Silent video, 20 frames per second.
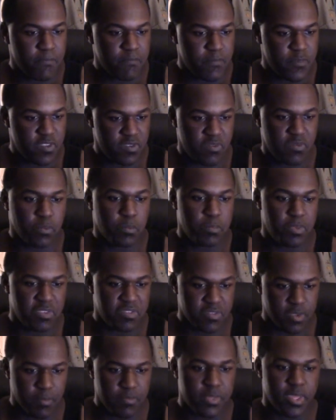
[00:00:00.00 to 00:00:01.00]
this would be
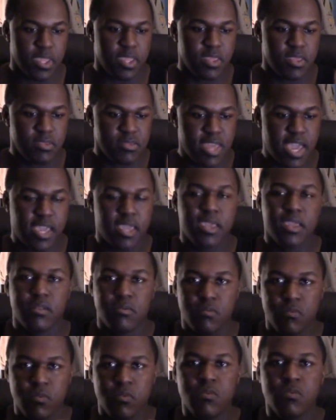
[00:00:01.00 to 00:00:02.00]
something that
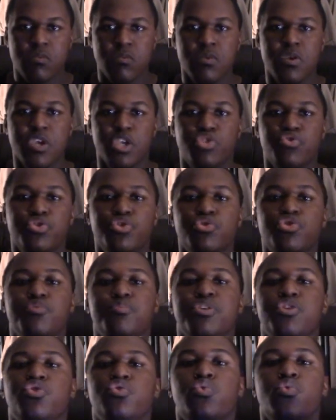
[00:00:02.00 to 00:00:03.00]
can introduce
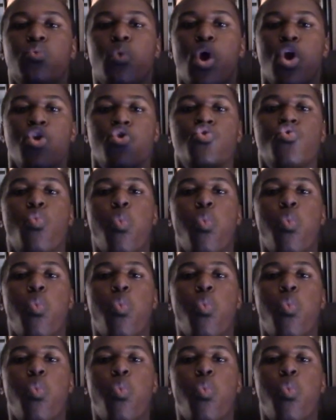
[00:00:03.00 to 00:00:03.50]
me to a new